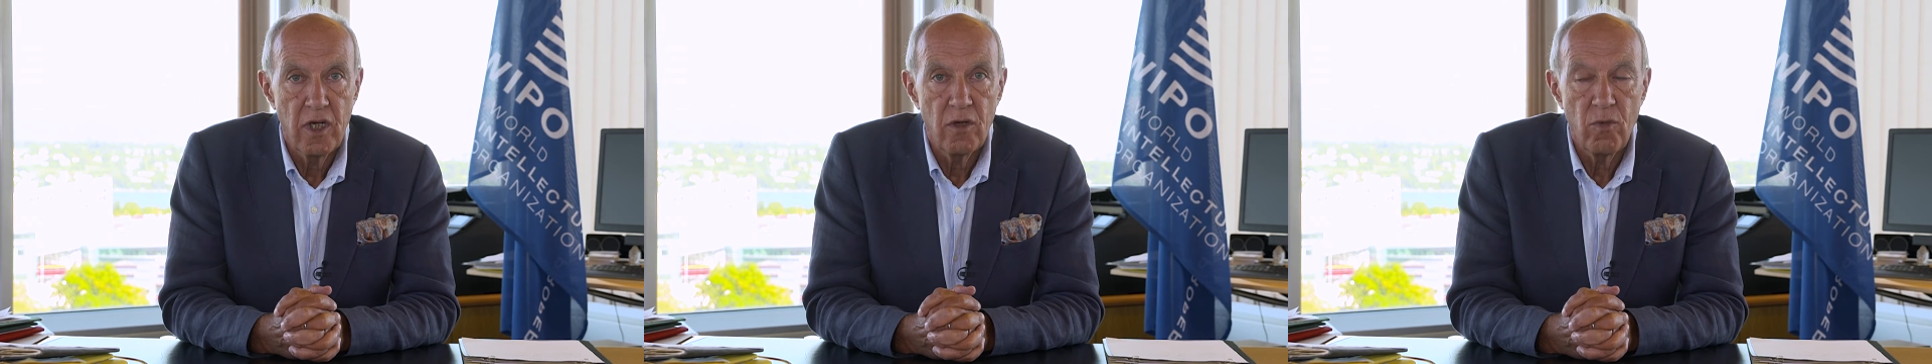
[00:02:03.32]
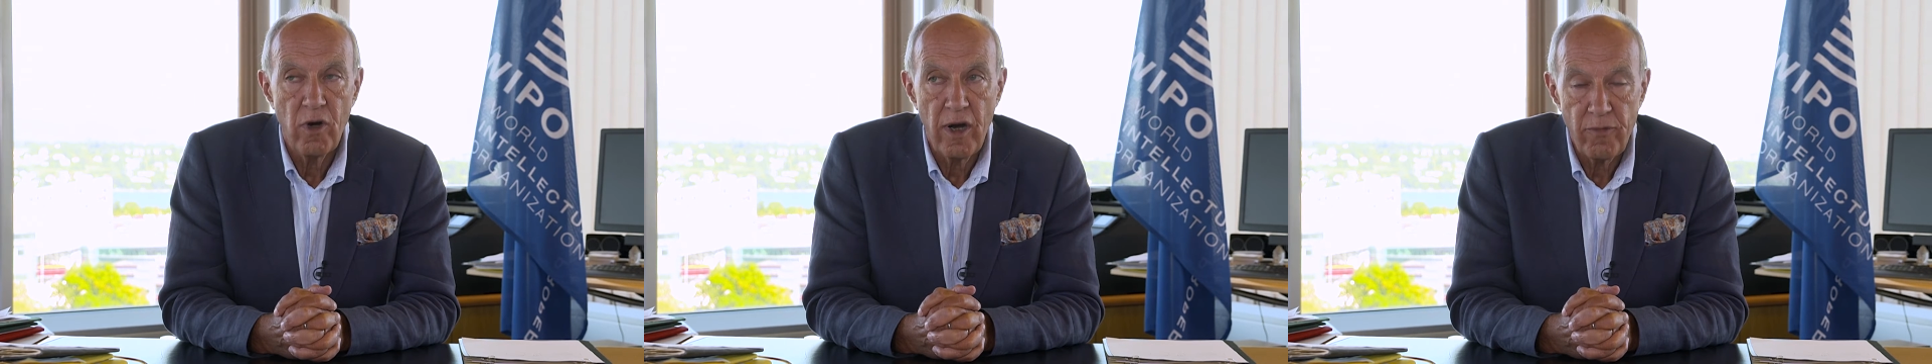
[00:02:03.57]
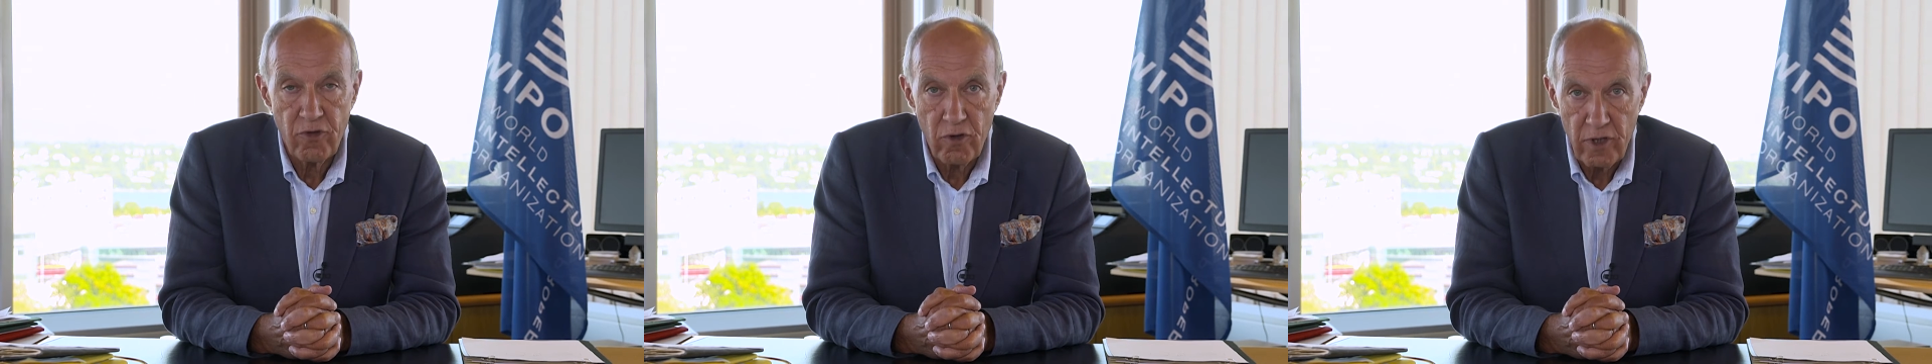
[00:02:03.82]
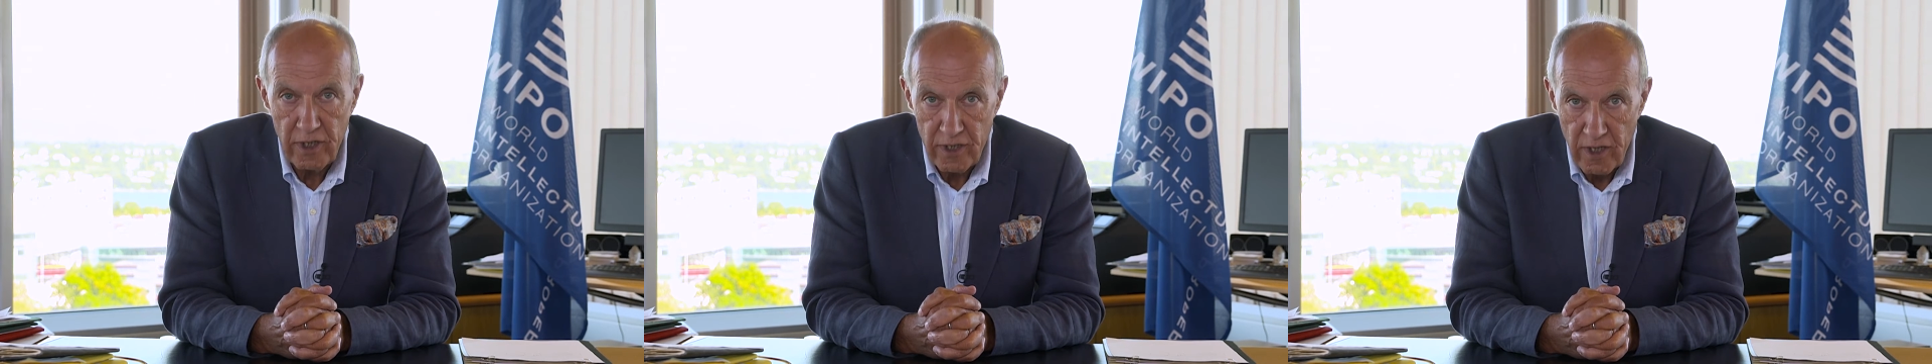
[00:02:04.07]
We're
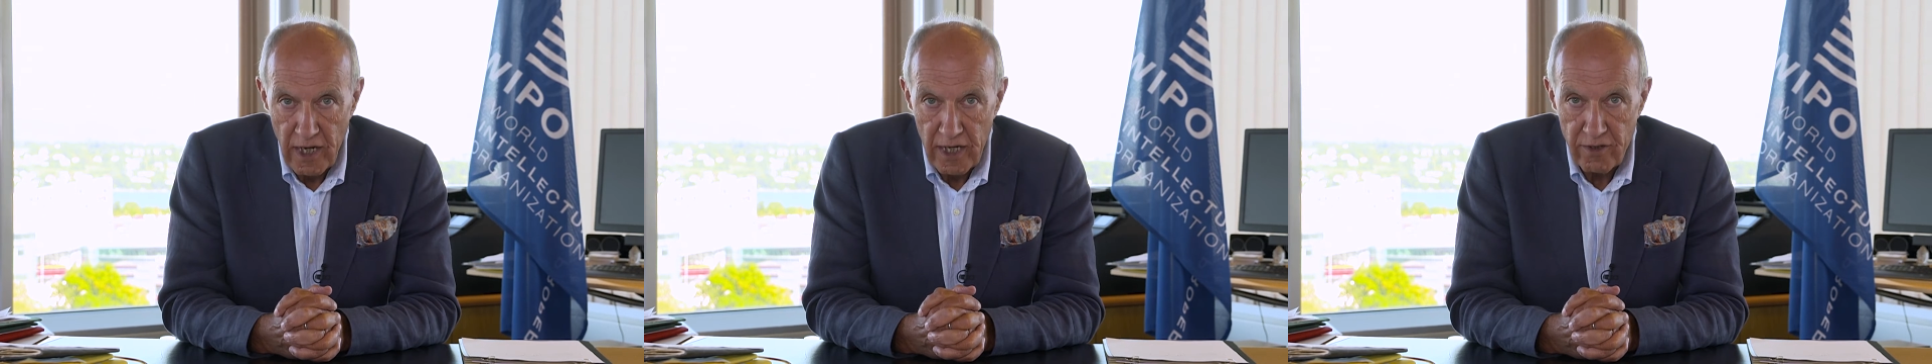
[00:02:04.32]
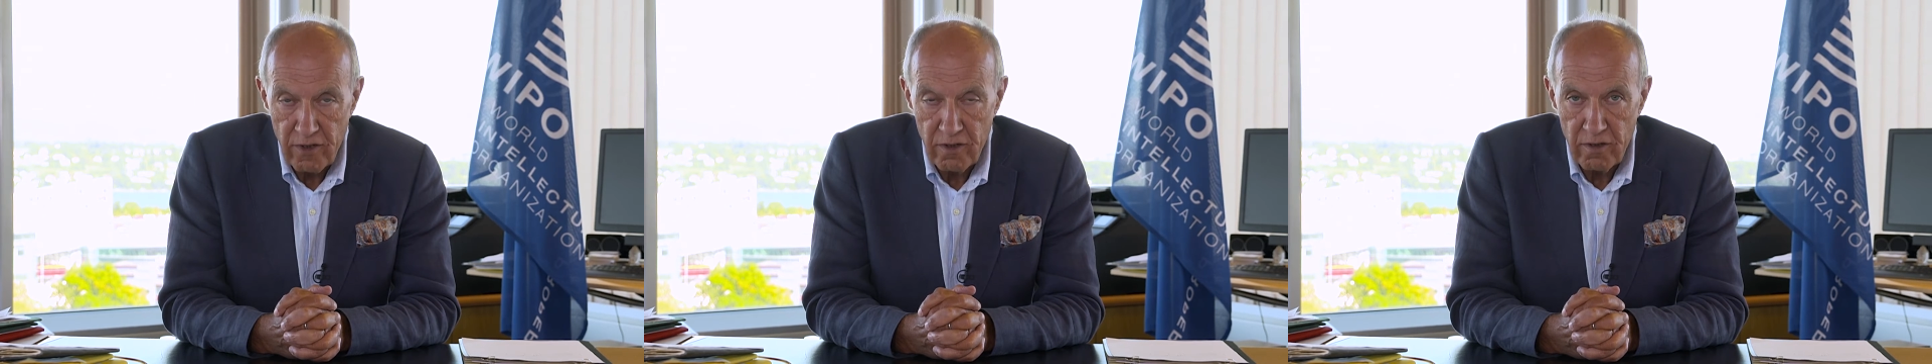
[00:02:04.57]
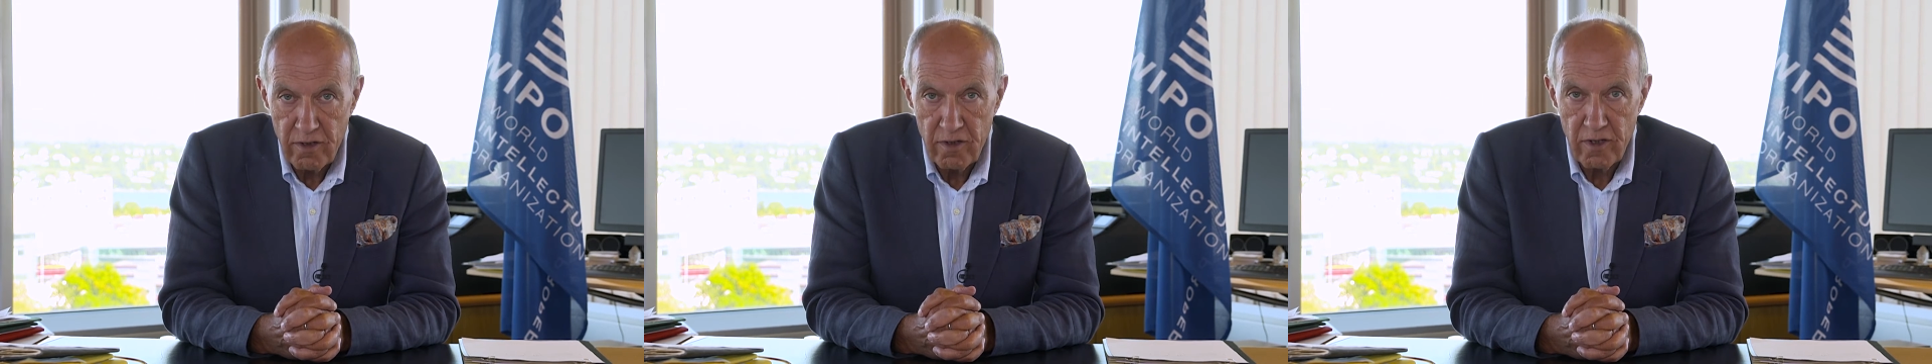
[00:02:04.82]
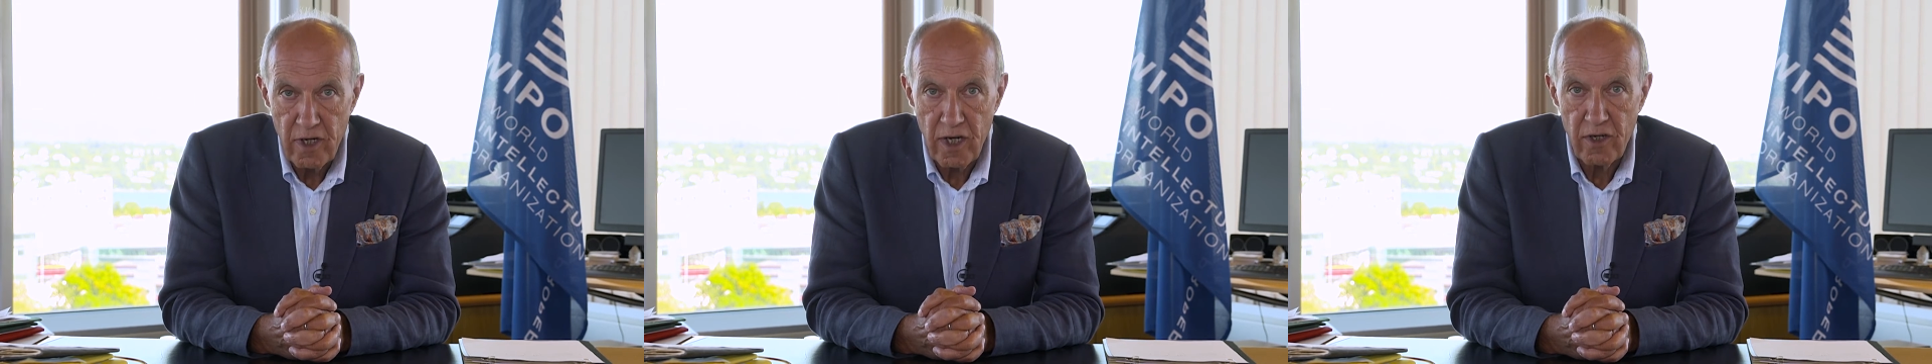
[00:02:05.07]
absolutely delighted
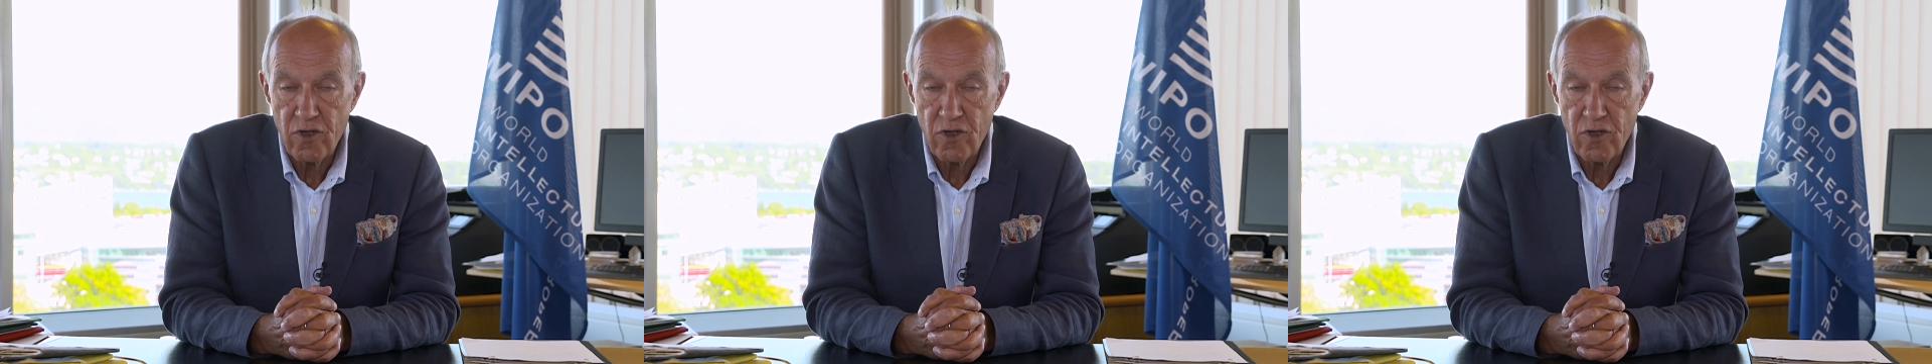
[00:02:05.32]
uh,